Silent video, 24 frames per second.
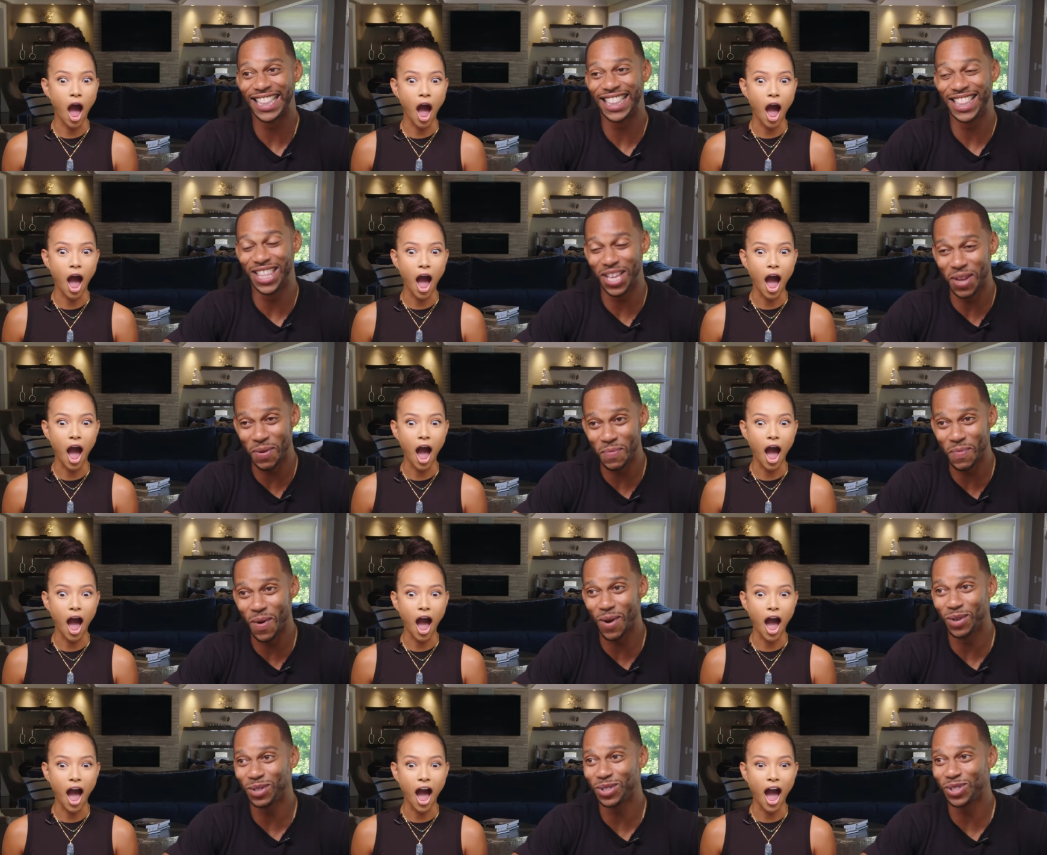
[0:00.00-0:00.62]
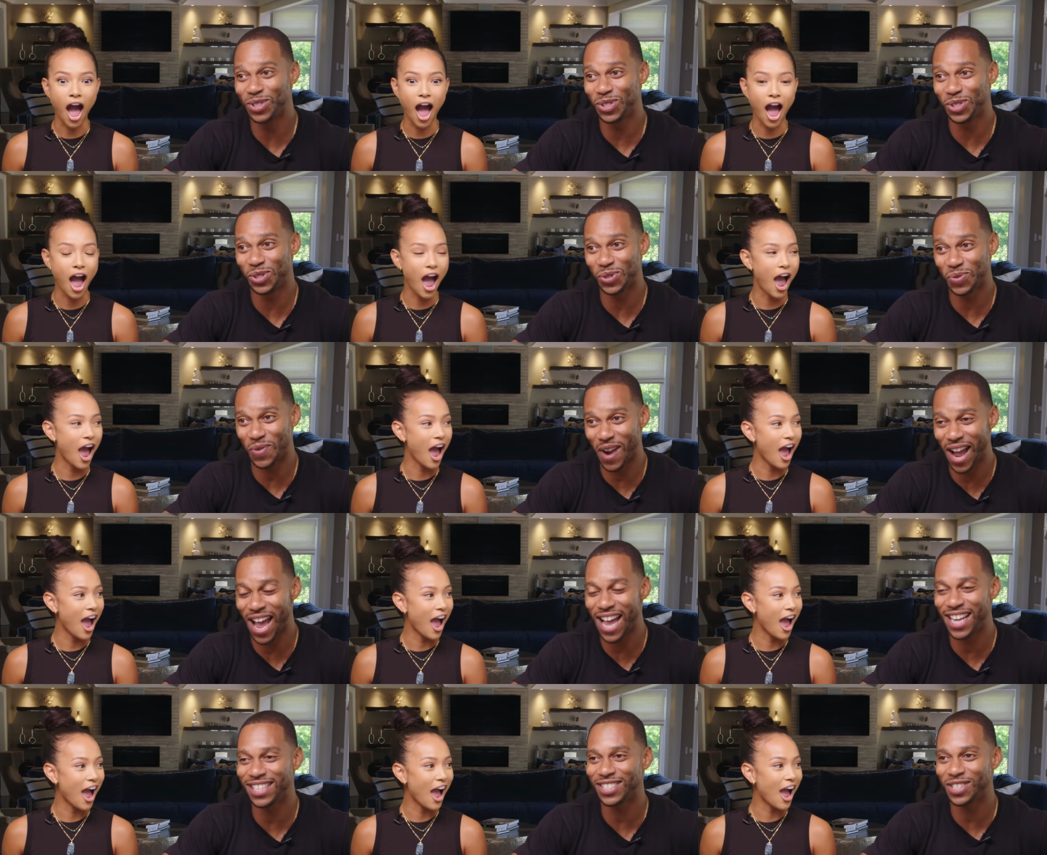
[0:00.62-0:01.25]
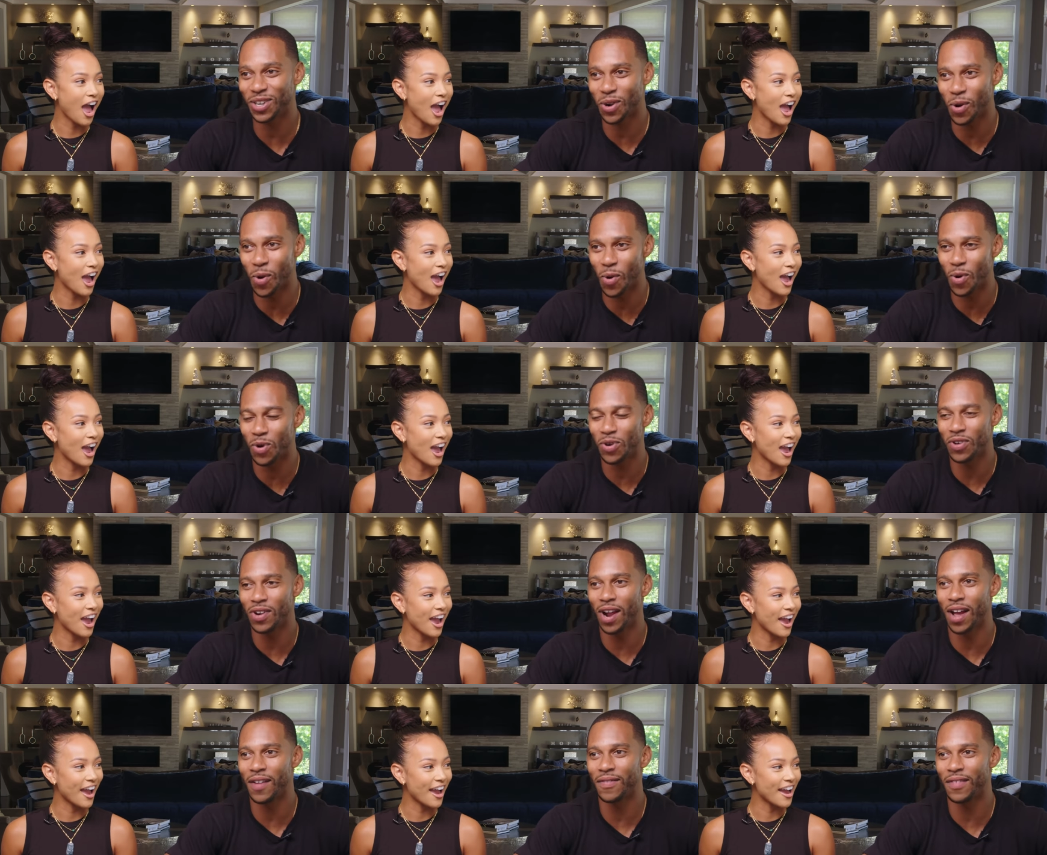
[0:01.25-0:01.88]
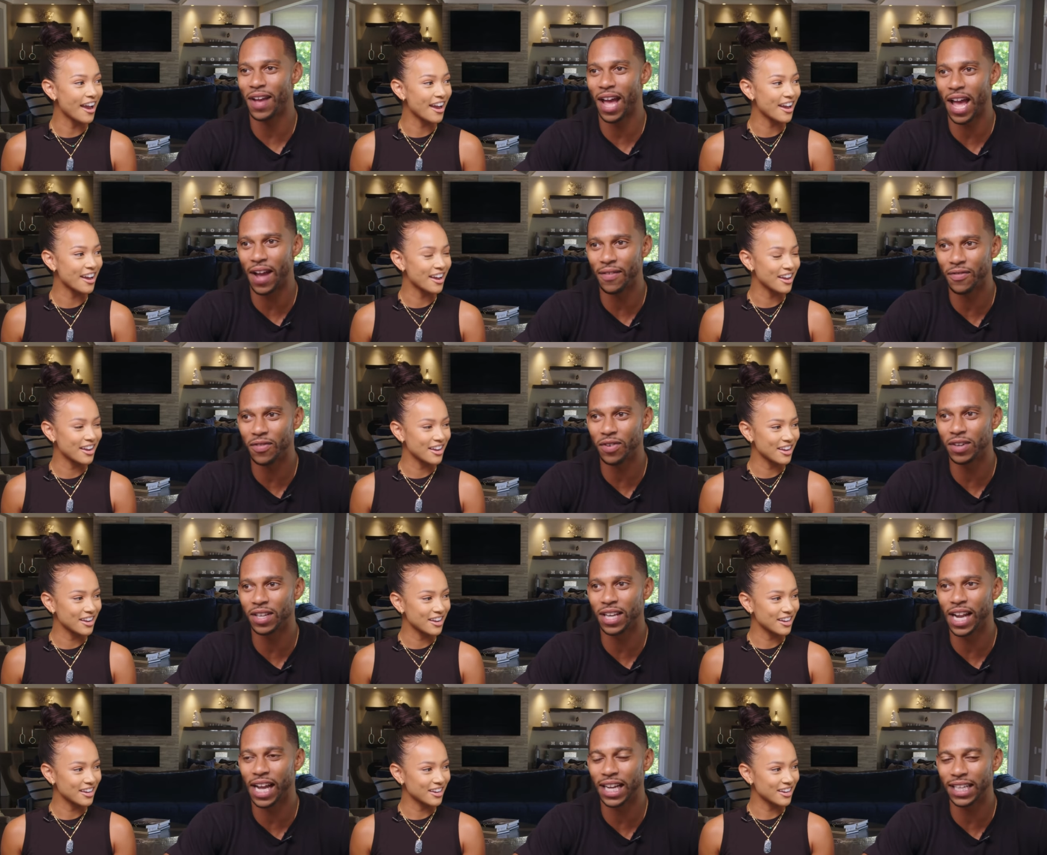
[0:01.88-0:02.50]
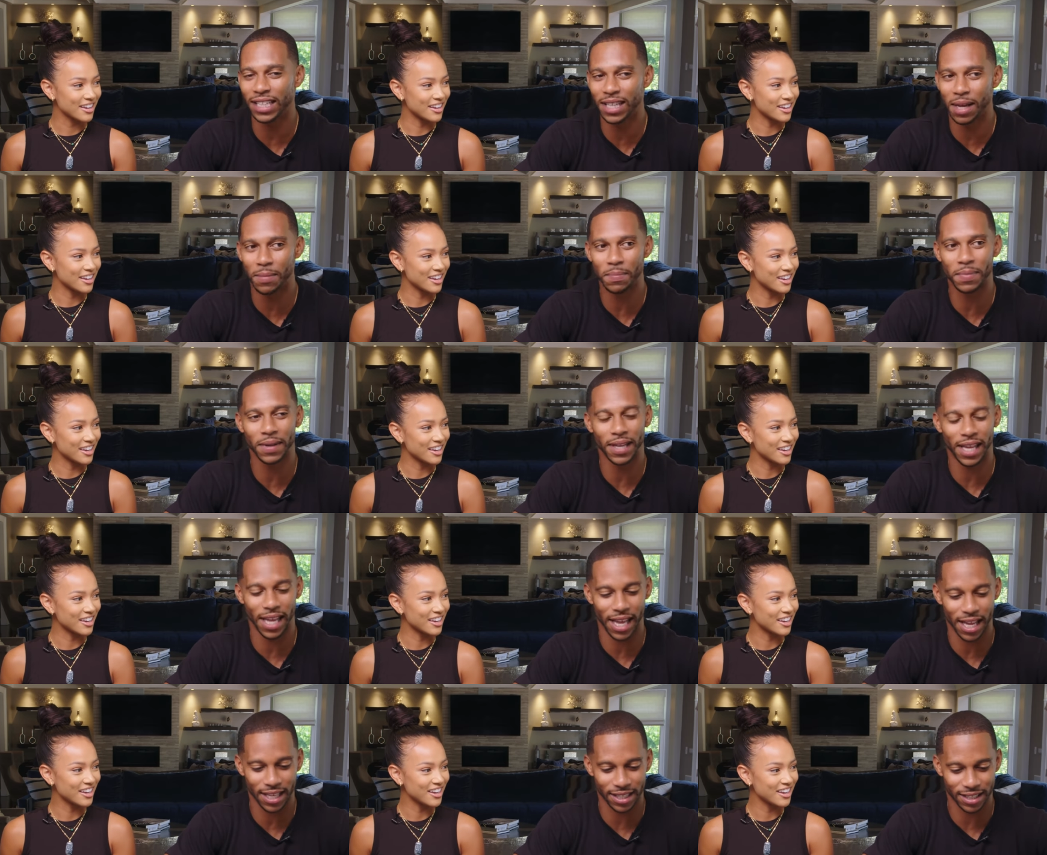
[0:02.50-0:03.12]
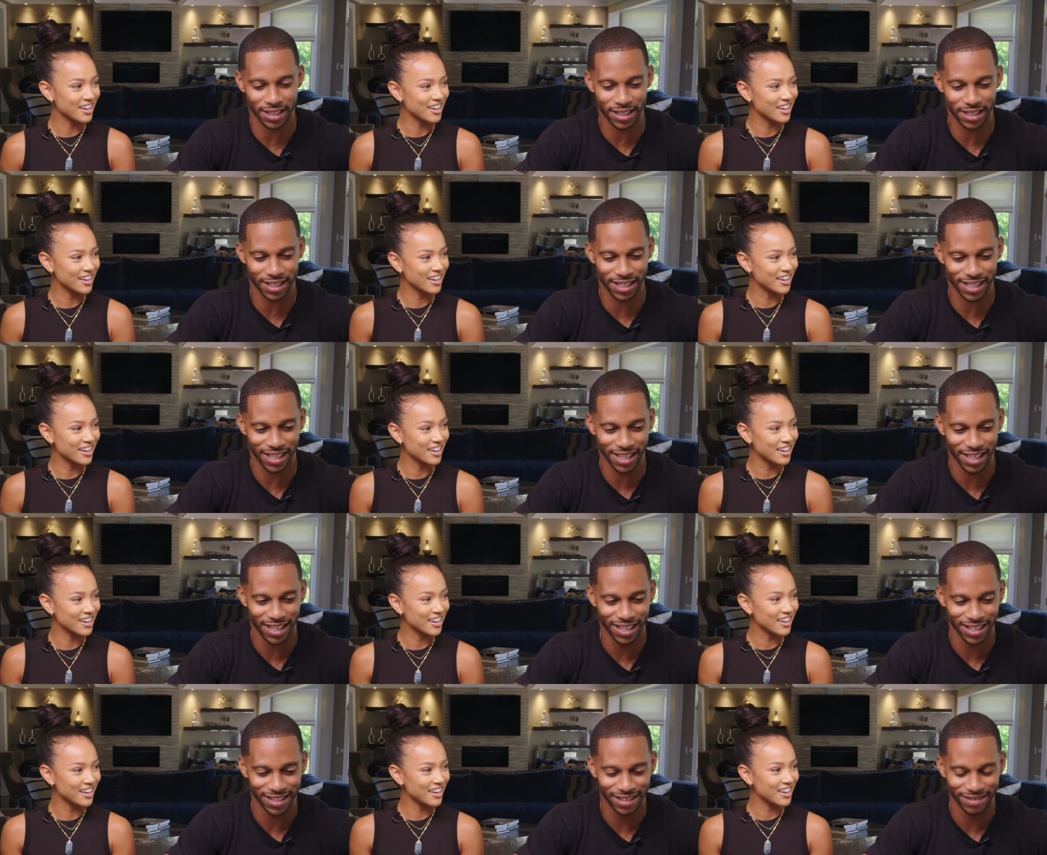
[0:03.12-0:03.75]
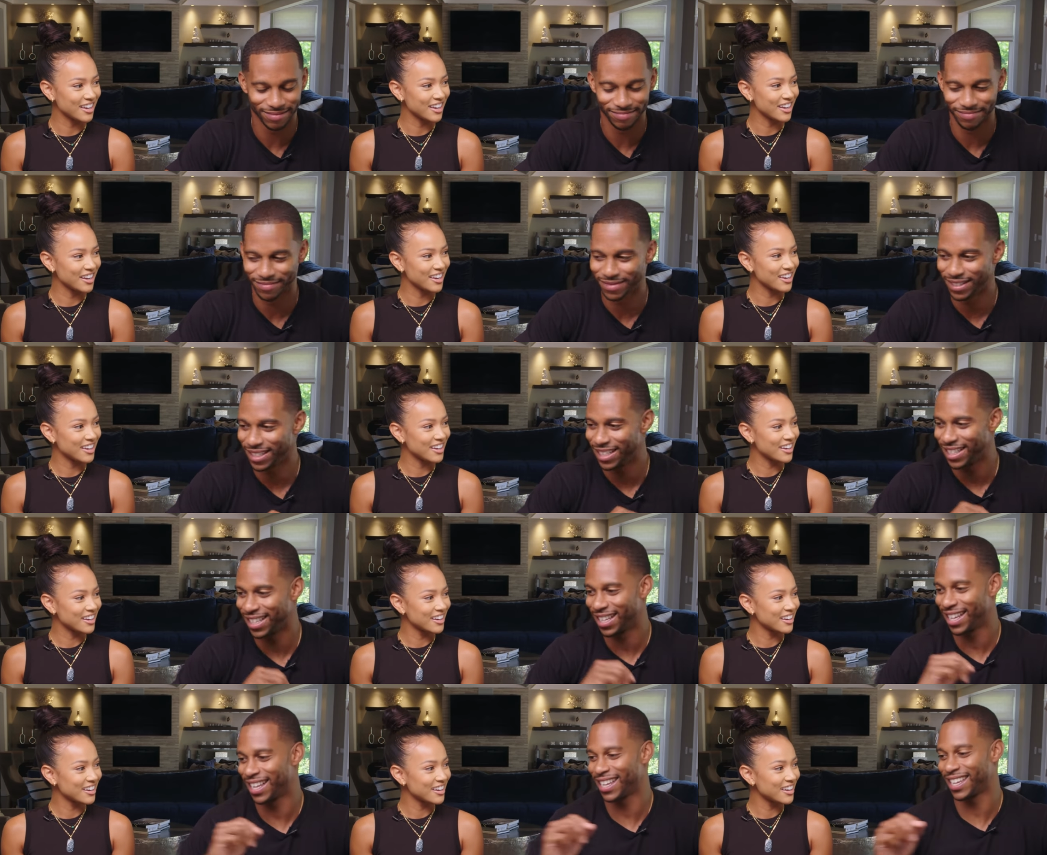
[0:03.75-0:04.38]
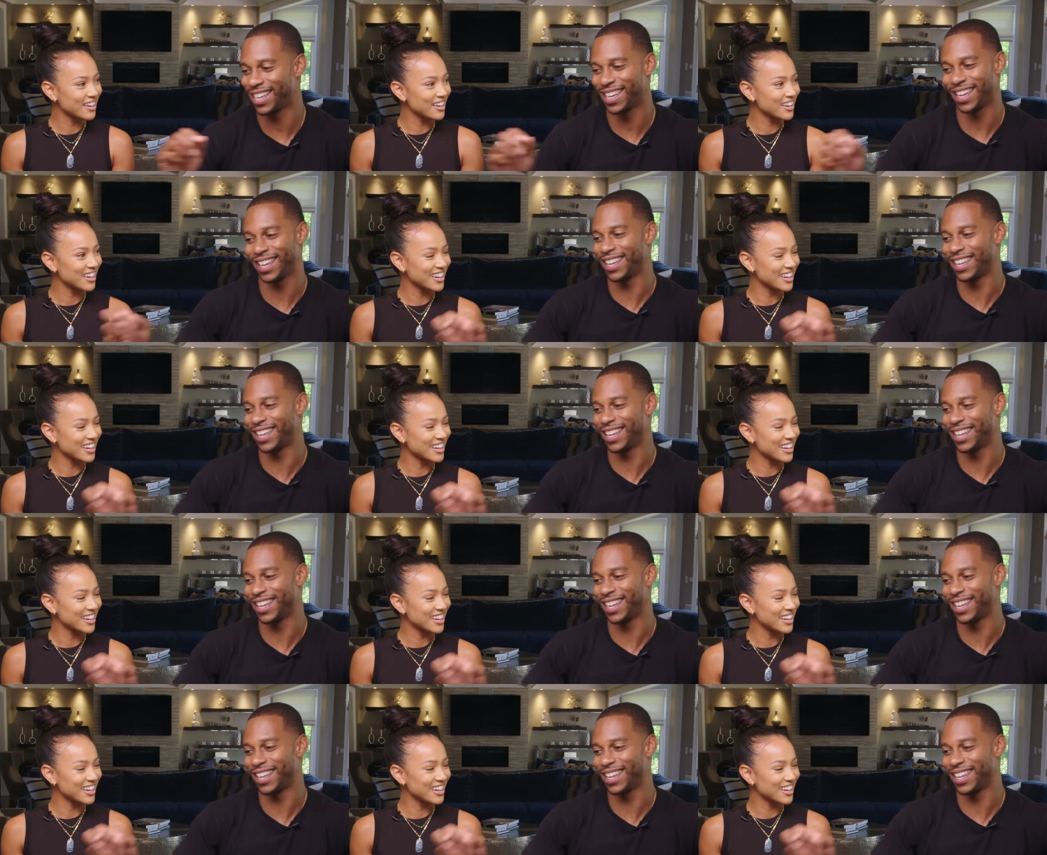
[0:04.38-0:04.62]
Speaker 1: The most trash corner I've ever lined up against. I